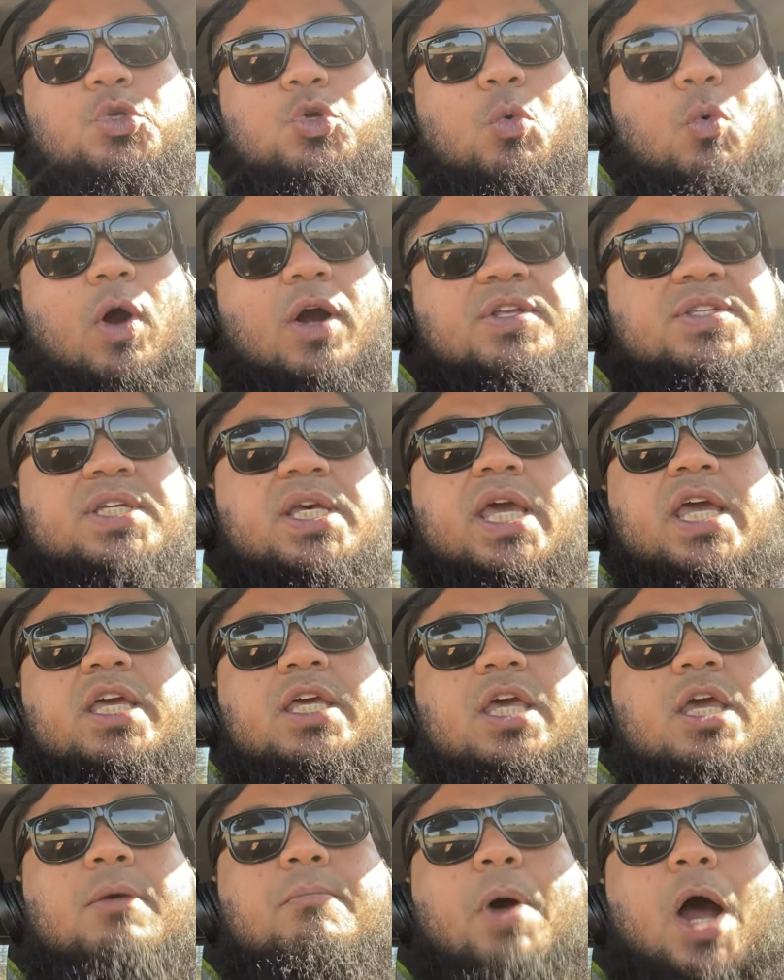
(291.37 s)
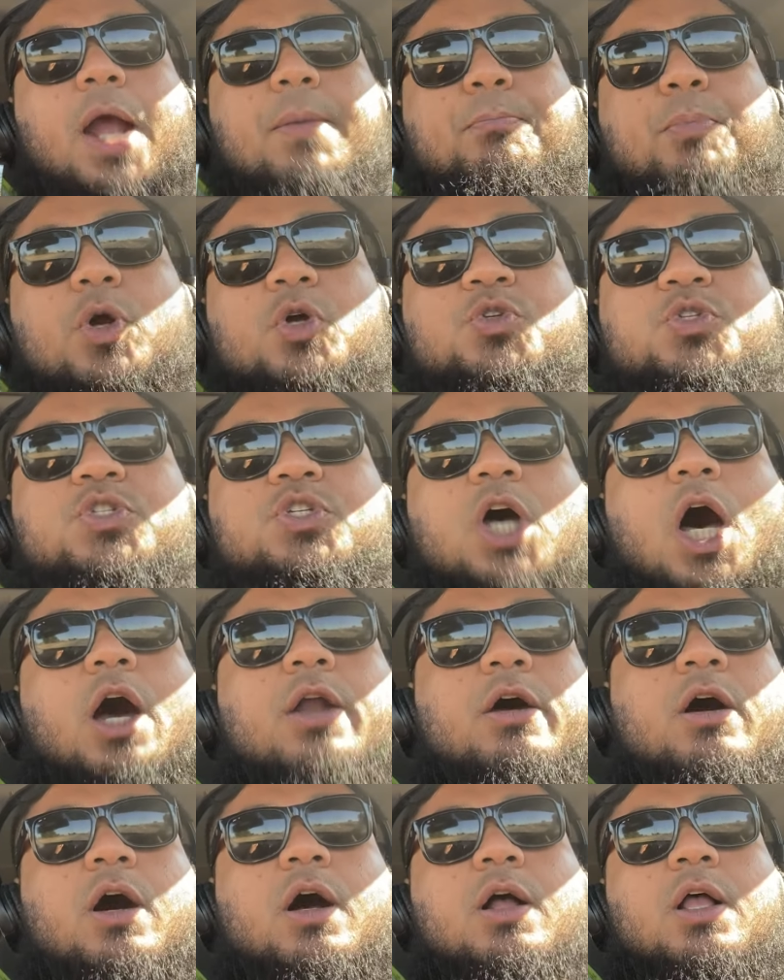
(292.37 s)
you are taking my
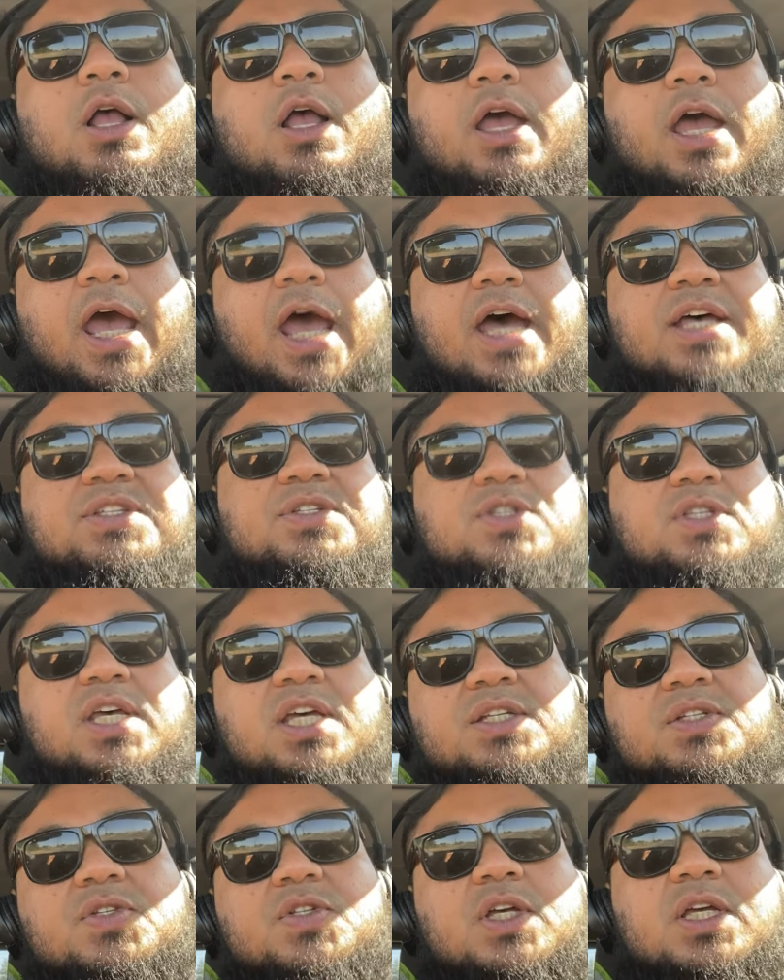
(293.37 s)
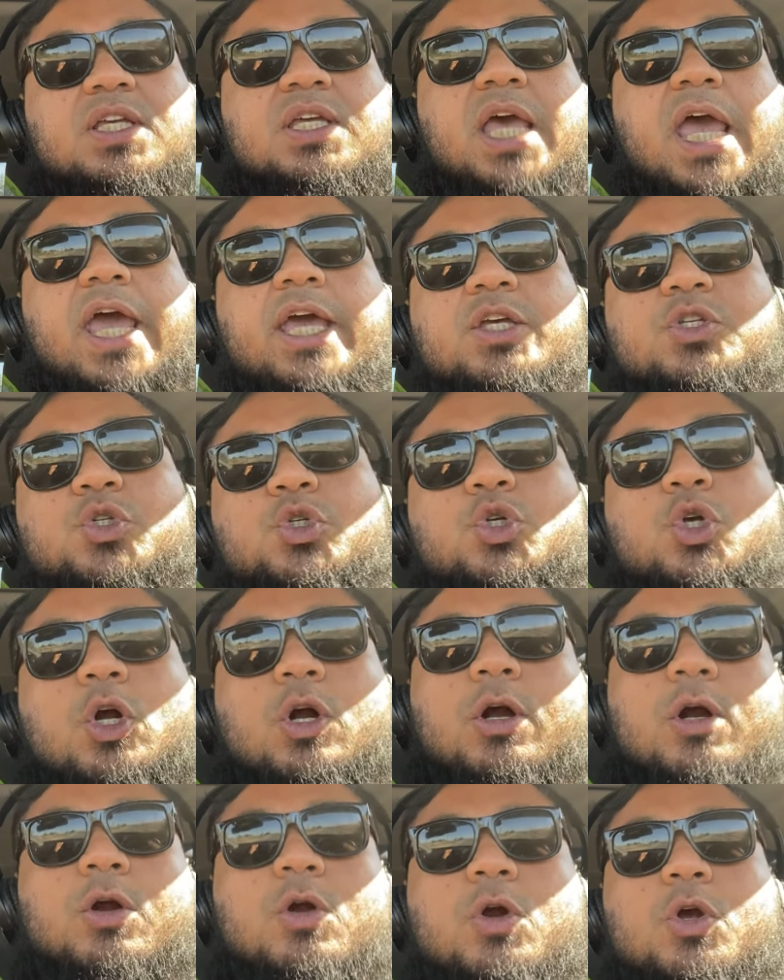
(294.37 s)
persona as this
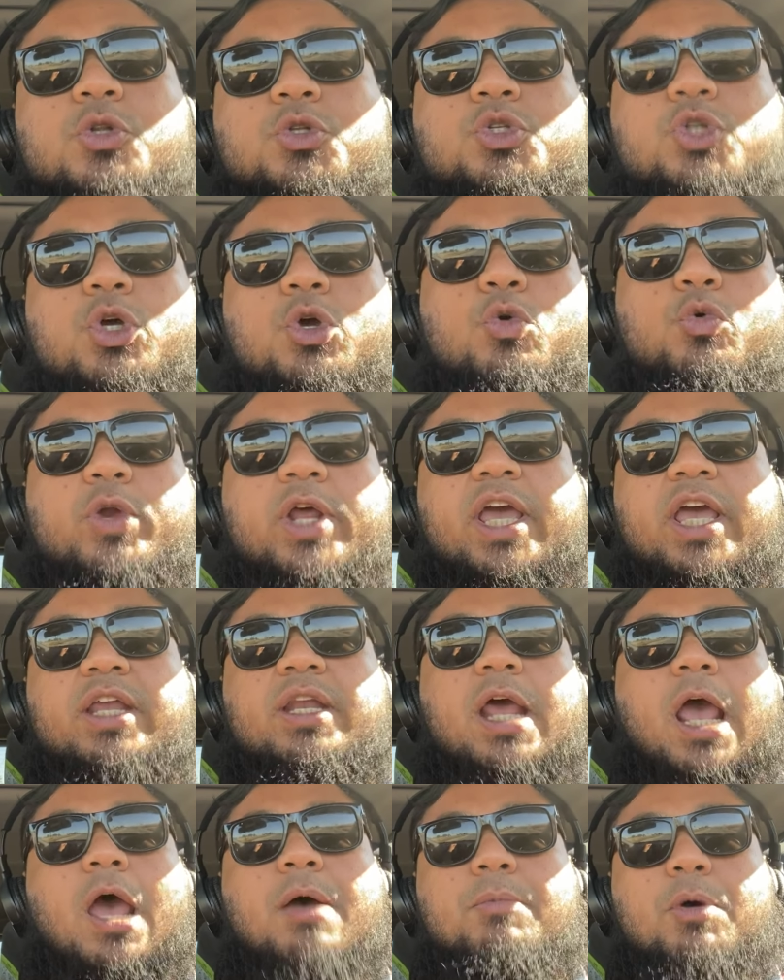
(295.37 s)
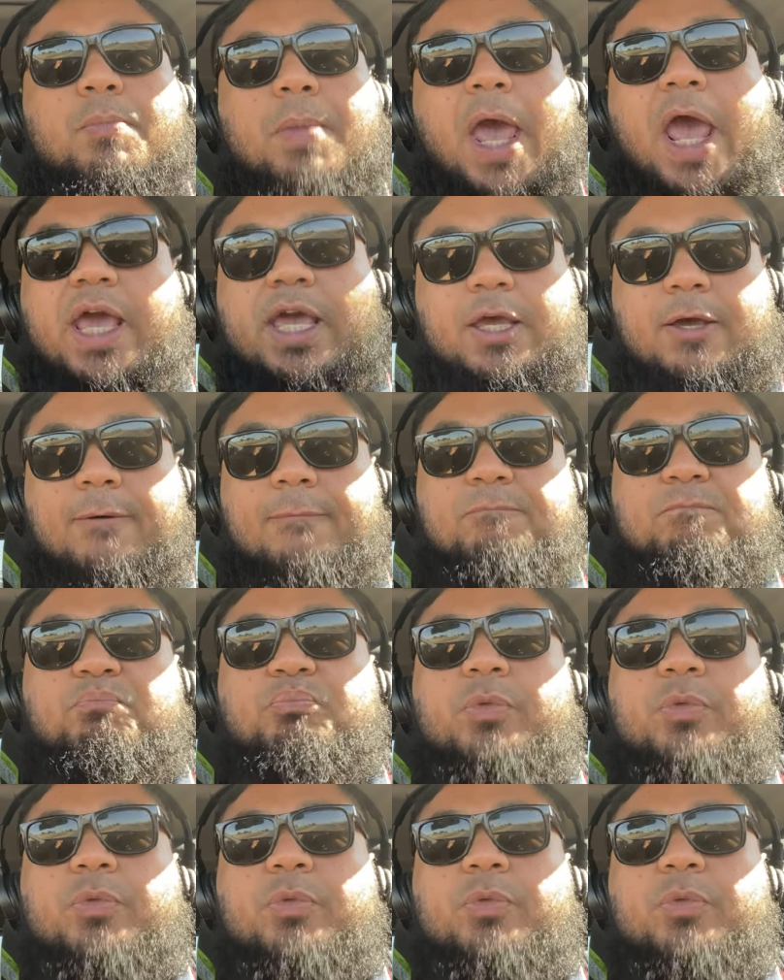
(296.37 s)
gangster dude in MMA.